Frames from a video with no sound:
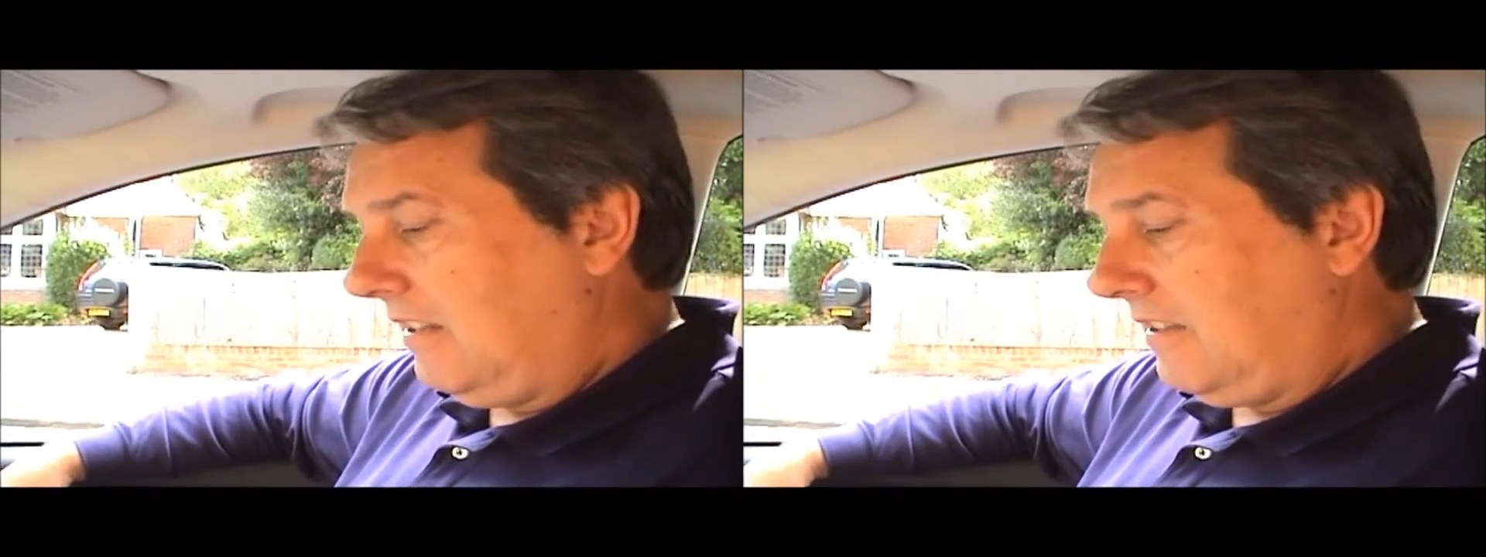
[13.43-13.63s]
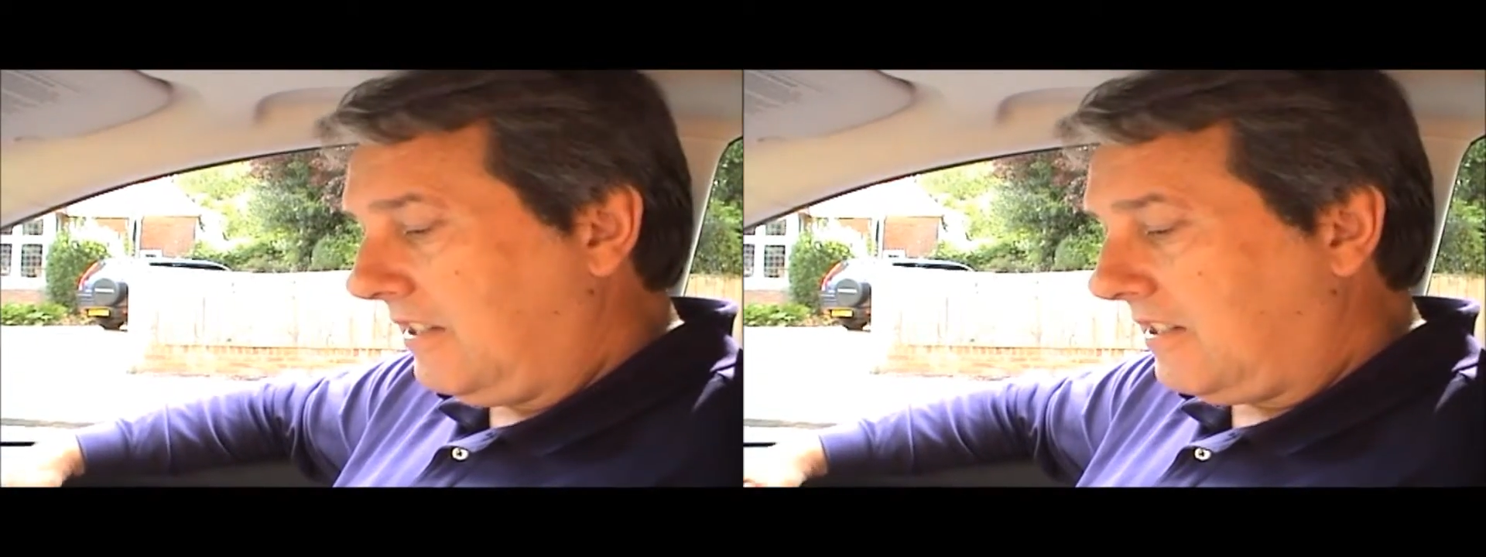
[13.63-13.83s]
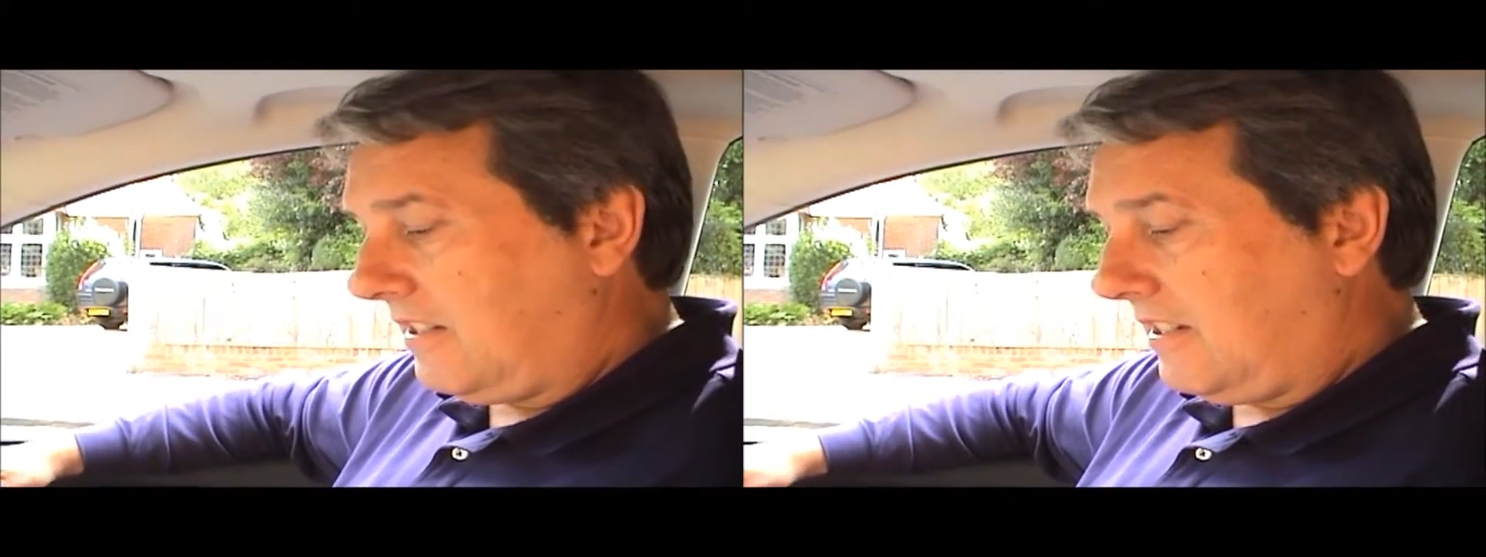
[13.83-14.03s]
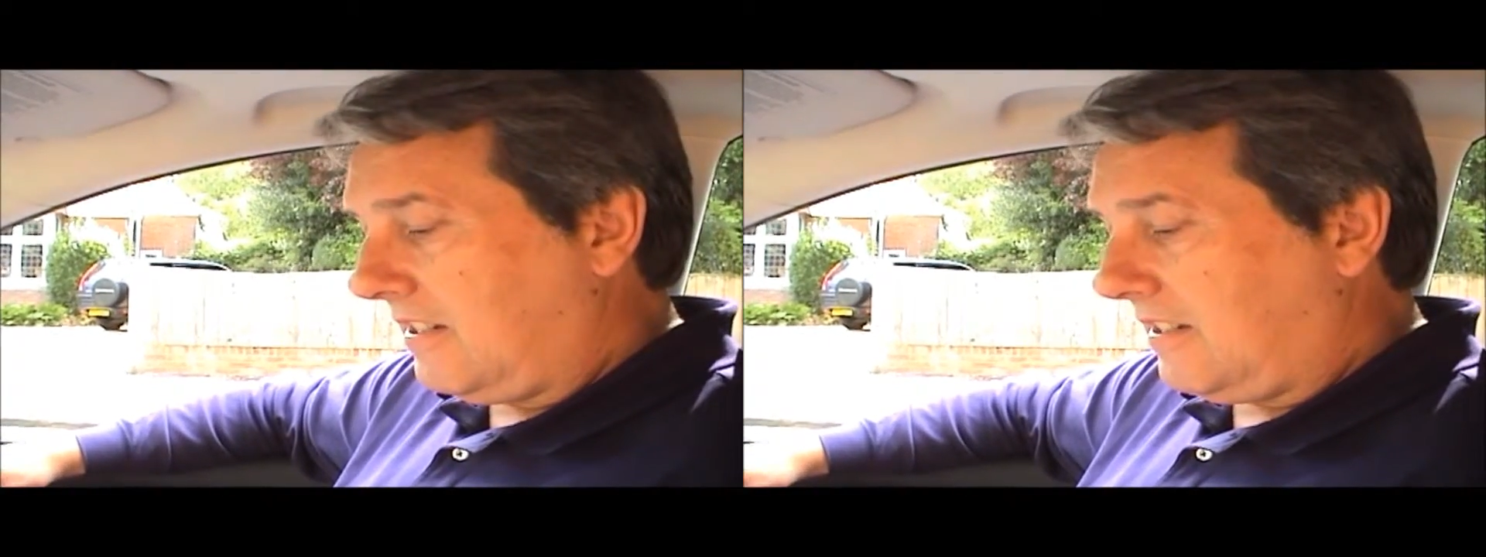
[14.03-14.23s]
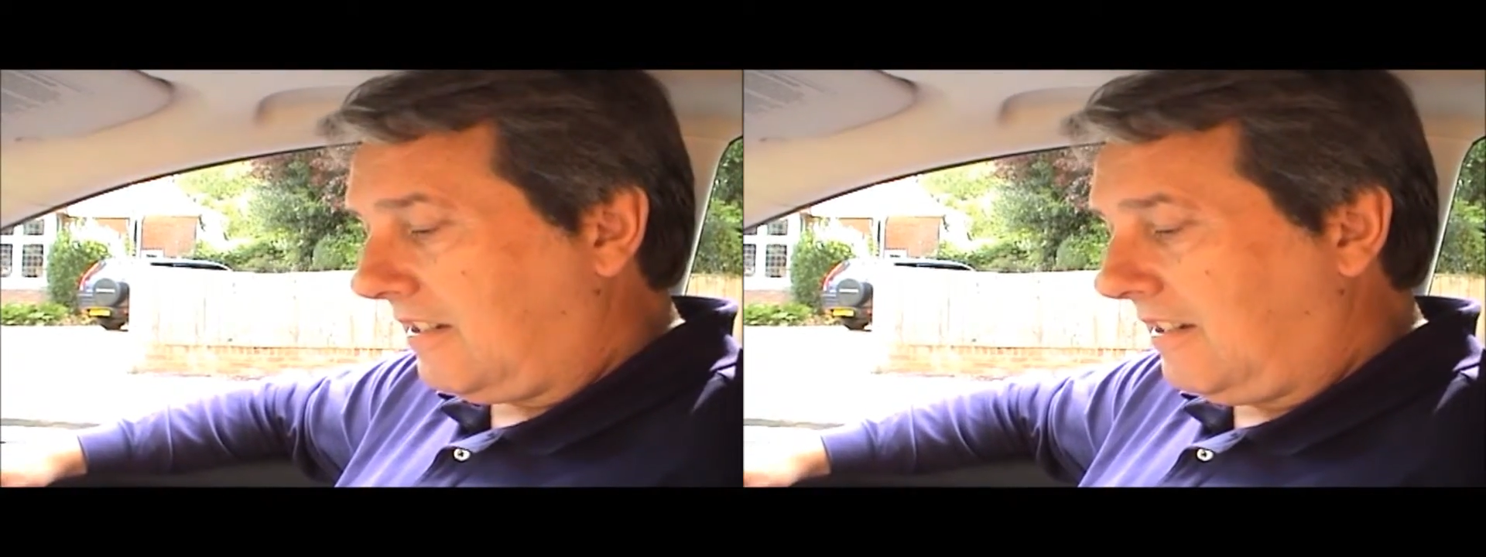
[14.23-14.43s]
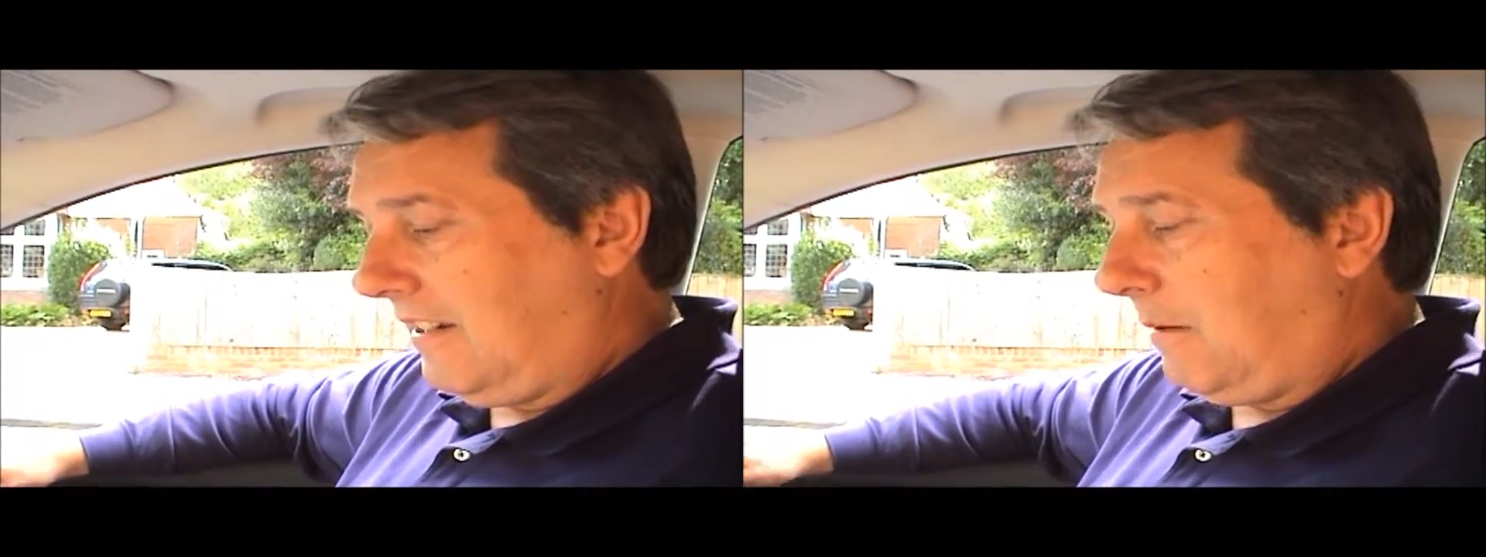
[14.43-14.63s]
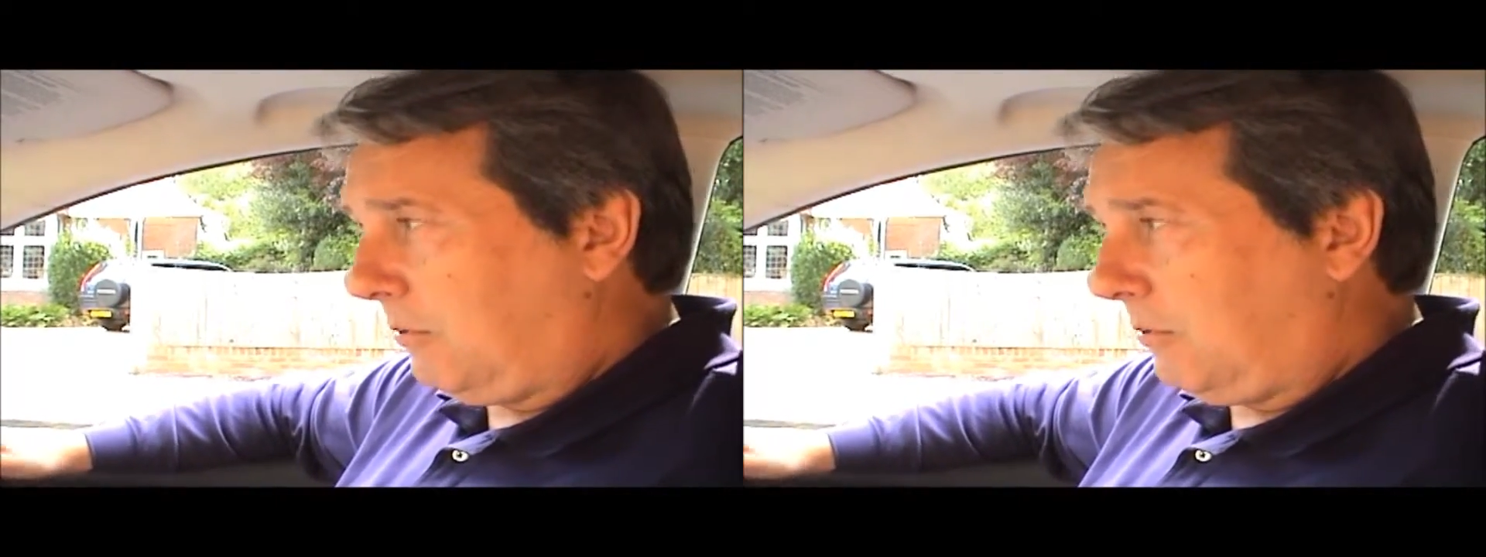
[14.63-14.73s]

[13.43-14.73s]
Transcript: This is an